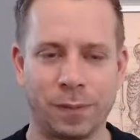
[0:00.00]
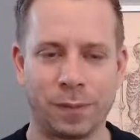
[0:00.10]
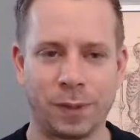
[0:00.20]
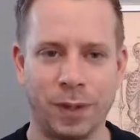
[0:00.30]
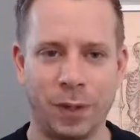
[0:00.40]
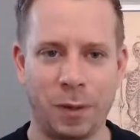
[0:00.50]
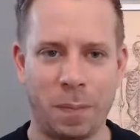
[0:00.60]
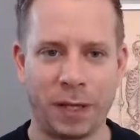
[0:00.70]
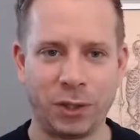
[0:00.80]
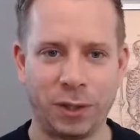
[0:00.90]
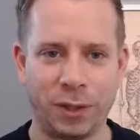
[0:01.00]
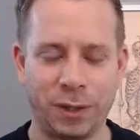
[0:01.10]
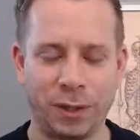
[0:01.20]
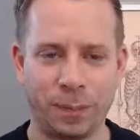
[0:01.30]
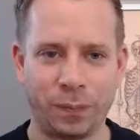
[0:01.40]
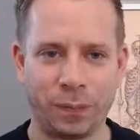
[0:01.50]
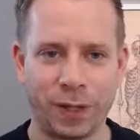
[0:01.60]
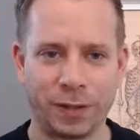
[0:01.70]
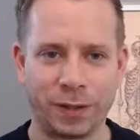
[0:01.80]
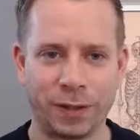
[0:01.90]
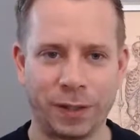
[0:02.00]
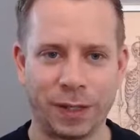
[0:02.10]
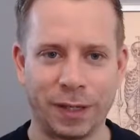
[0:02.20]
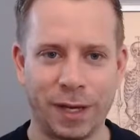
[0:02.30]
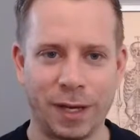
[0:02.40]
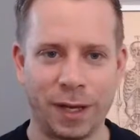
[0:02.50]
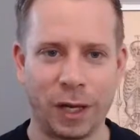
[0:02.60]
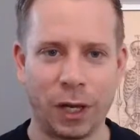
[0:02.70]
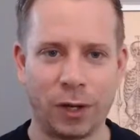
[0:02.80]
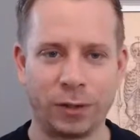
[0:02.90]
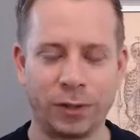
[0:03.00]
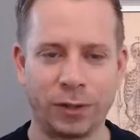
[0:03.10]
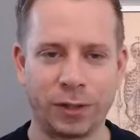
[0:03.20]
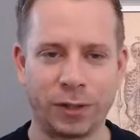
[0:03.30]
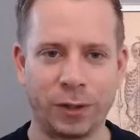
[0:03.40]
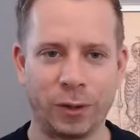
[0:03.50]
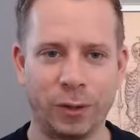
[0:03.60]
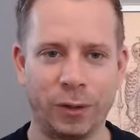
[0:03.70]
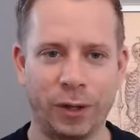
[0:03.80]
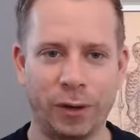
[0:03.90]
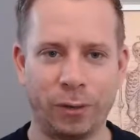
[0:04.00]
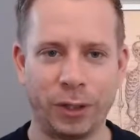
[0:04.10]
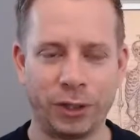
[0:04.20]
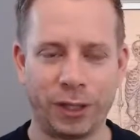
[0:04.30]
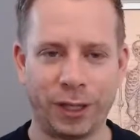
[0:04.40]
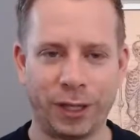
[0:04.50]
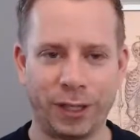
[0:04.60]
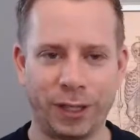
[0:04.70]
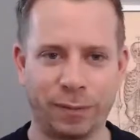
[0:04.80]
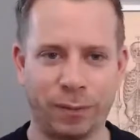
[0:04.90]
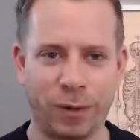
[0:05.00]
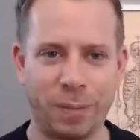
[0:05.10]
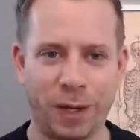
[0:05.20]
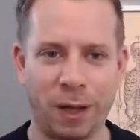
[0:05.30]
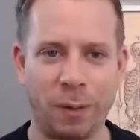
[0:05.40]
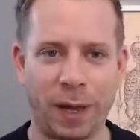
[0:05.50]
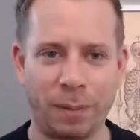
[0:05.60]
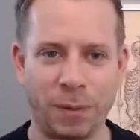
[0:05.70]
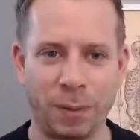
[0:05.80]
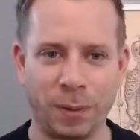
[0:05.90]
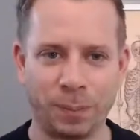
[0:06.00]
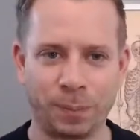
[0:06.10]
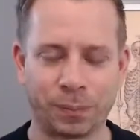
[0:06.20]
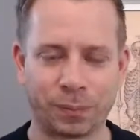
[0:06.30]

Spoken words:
You can imagine that there's a large circle that originates from the lower abdomen.